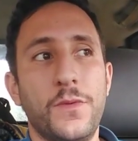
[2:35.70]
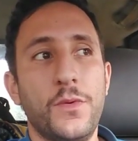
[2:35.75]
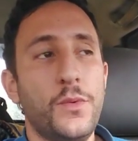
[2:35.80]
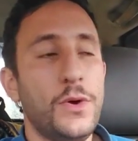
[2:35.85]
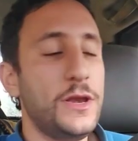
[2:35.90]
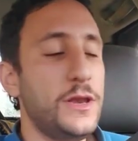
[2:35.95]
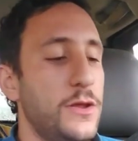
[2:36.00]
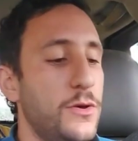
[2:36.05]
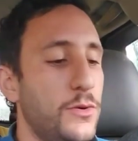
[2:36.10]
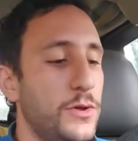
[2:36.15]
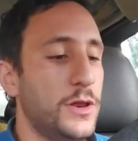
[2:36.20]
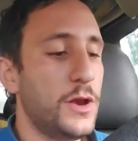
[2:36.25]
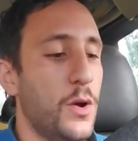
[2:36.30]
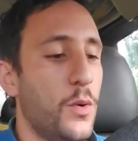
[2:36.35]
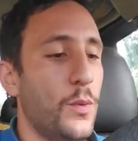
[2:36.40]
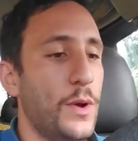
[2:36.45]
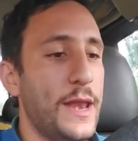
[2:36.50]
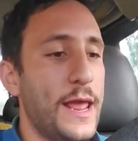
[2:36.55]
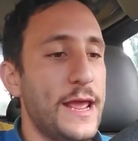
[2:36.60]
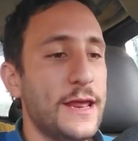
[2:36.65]
When,
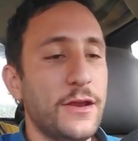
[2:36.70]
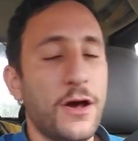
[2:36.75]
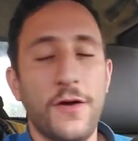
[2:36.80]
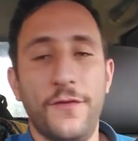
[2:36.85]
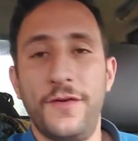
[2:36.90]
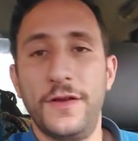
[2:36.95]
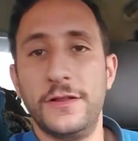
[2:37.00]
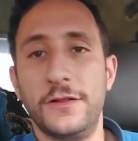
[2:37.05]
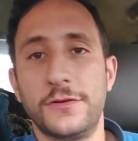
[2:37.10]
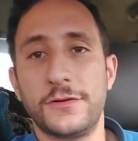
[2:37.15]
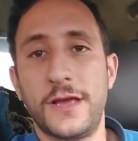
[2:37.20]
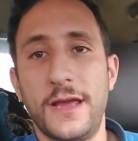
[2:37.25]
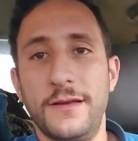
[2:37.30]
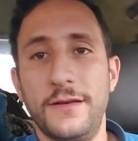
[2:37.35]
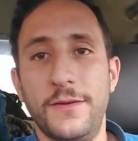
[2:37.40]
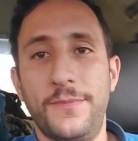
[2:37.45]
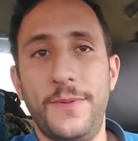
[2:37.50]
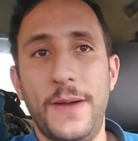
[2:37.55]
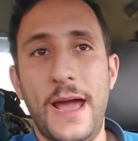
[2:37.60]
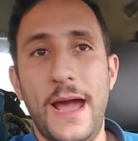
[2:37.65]
when Adolf Hitler
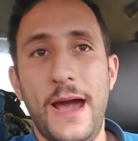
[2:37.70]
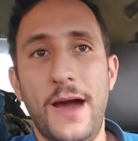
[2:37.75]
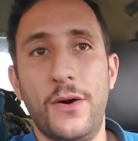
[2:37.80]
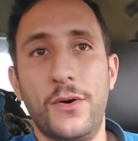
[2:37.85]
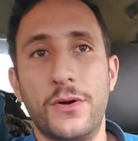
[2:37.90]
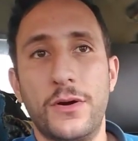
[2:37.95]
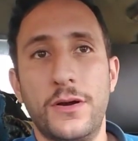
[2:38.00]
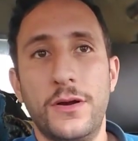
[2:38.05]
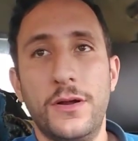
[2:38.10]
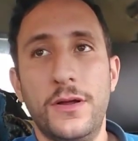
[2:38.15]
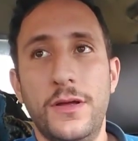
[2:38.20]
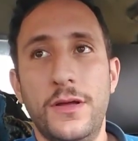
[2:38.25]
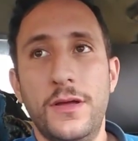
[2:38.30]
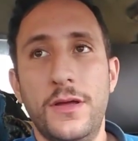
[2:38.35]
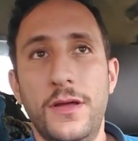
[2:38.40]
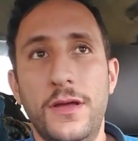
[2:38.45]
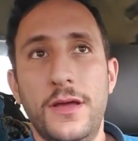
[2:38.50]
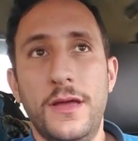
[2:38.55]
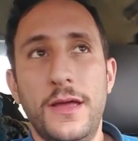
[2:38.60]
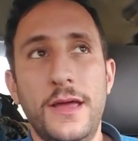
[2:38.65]
came to power,
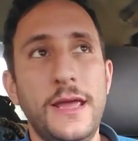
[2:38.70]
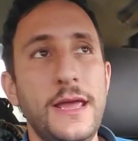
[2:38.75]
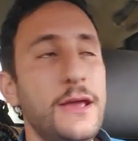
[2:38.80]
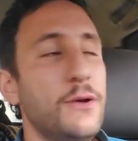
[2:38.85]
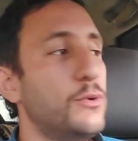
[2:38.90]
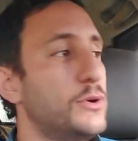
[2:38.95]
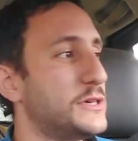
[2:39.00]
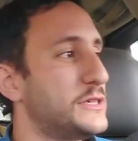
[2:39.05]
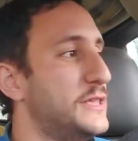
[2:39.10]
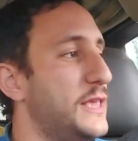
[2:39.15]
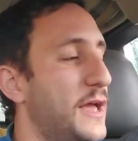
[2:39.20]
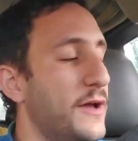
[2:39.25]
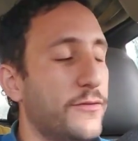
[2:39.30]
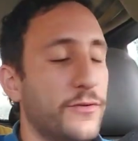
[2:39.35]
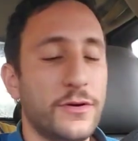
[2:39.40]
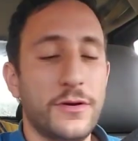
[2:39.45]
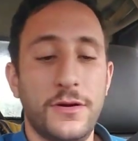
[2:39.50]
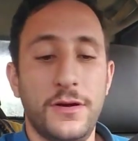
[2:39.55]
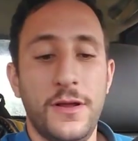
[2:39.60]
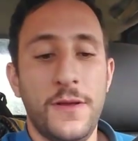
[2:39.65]
he was
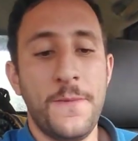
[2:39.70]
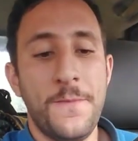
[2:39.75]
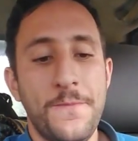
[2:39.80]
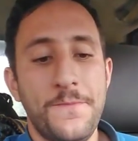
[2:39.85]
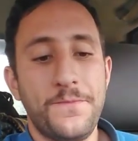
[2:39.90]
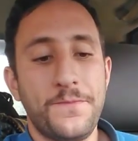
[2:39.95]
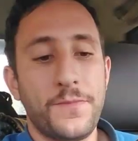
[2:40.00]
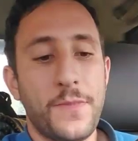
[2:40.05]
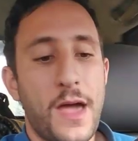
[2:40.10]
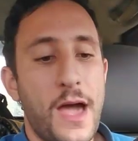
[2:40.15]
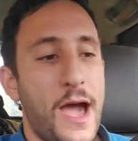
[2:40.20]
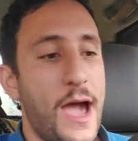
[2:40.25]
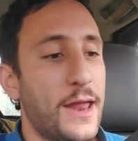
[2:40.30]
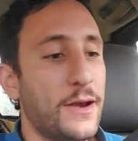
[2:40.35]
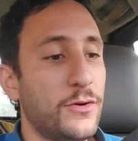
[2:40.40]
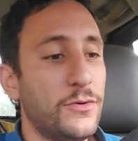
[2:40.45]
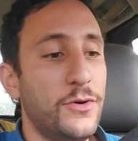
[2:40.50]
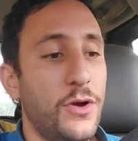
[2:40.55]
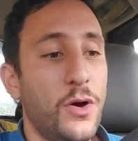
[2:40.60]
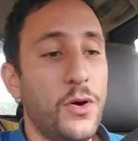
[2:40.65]
never, I
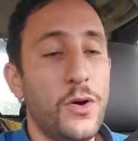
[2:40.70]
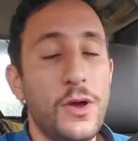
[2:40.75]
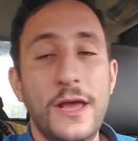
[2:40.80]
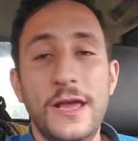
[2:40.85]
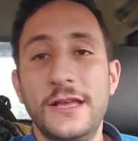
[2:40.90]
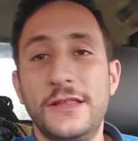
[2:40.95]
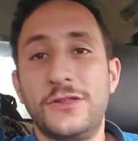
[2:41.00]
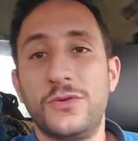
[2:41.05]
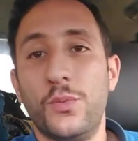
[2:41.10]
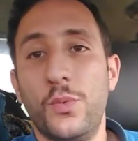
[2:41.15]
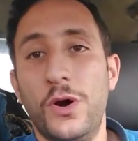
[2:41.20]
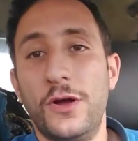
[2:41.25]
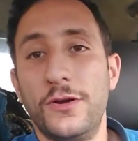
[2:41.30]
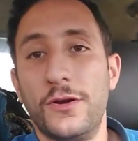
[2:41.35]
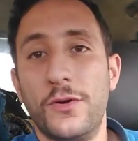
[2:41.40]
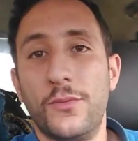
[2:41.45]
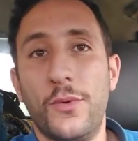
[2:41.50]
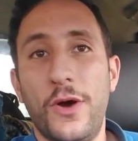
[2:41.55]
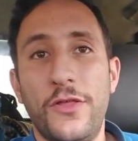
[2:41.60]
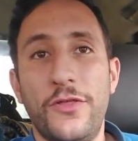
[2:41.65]
don't know, it's
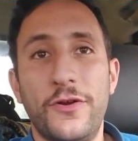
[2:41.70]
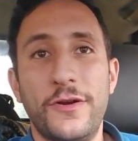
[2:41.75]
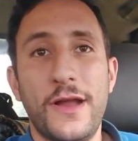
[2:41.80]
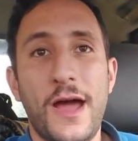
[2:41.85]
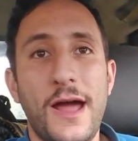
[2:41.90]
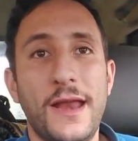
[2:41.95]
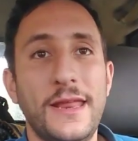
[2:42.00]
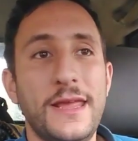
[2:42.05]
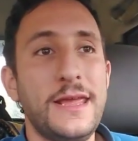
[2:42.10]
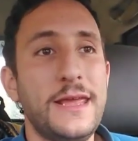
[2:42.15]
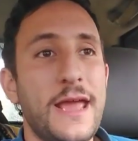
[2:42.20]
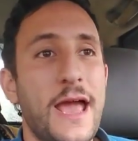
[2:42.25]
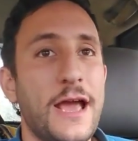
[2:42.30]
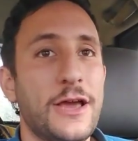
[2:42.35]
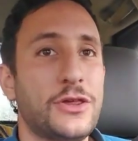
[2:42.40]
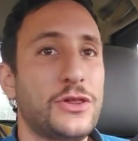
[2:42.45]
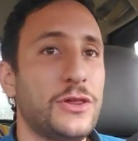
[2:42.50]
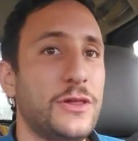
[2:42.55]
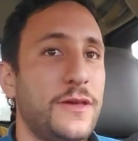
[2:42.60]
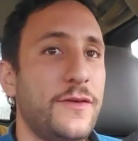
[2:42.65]
wondered whether or not he
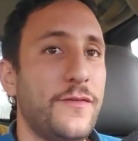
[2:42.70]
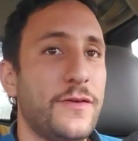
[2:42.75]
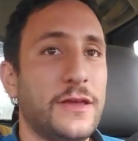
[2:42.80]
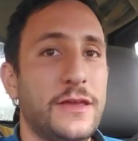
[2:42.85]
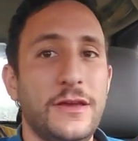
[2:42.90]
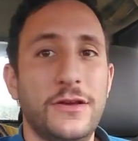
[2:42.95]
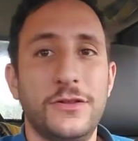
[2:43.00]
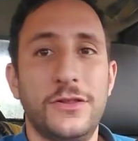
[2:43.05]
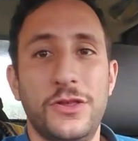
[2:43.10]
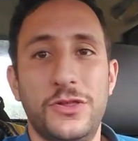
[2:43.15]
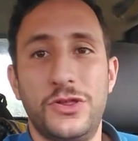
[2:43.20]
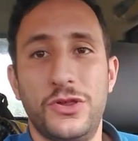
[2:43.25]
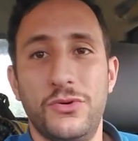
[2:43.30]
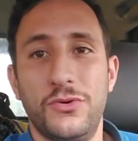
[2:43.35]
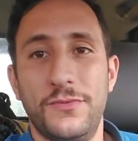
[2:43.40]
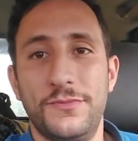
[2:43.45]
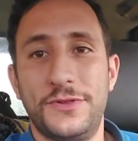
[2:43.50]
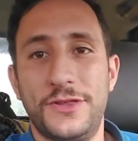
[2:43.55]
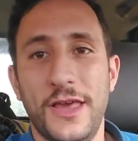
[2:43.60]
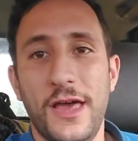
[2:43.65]
actually even killed a
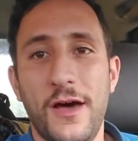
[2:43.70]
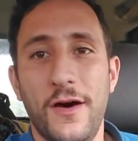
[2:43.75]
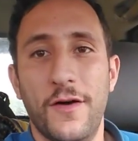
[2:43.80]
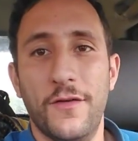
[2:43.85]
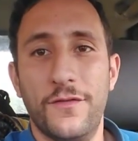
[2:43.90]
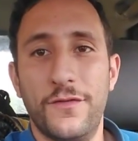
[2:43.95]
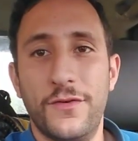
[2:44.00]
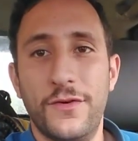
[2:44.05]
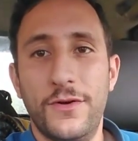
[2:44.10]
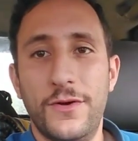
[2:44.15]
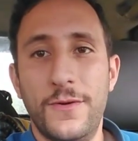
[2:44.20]
Jew himself,